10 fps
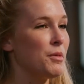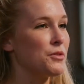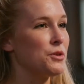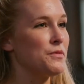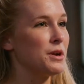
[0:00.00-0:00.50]
I'm
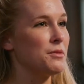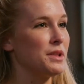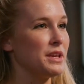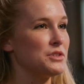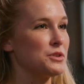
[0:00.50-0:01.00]
also a very
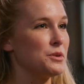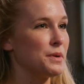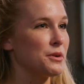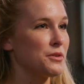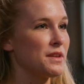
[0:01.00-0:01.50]
relational
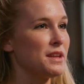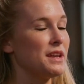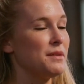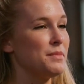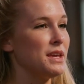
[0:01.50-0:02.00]
person,
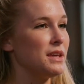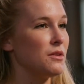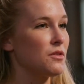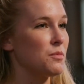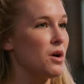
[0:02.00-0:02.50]
and being
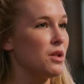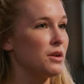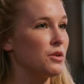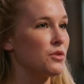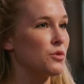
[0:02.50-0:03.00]
in a
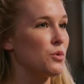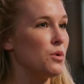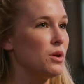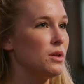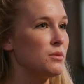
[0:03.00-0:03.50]
smaller
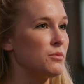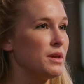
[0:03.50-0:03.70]
school